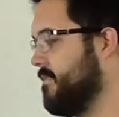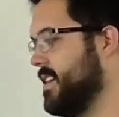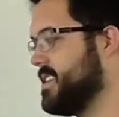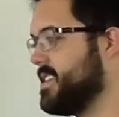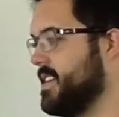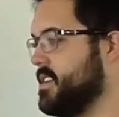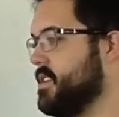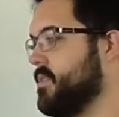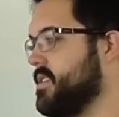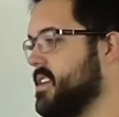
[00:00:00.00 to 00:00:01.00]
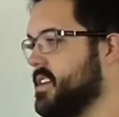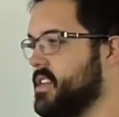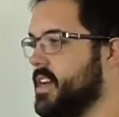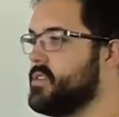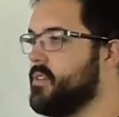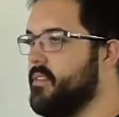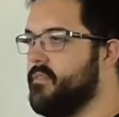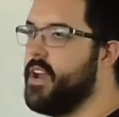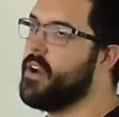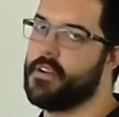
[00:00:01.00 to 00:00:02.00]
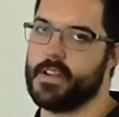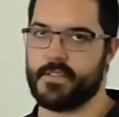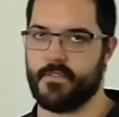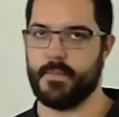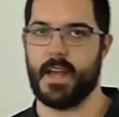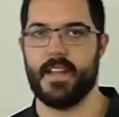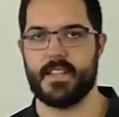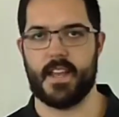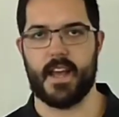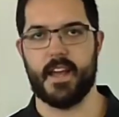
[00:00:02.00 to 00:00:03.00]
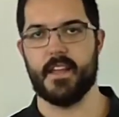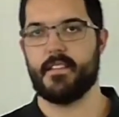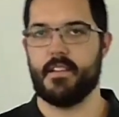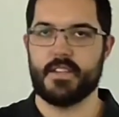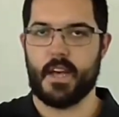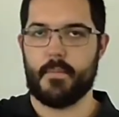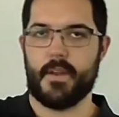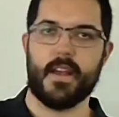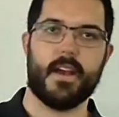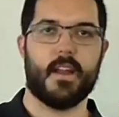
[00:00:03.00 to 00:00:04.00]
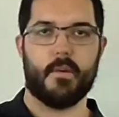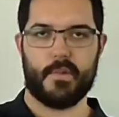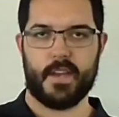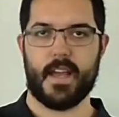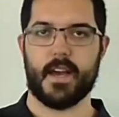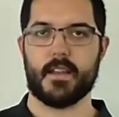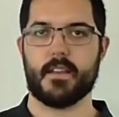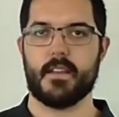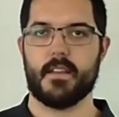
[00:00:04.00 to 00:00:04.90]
That's essentially because the exchange rate varies from day to day. It goes up and down, up and down.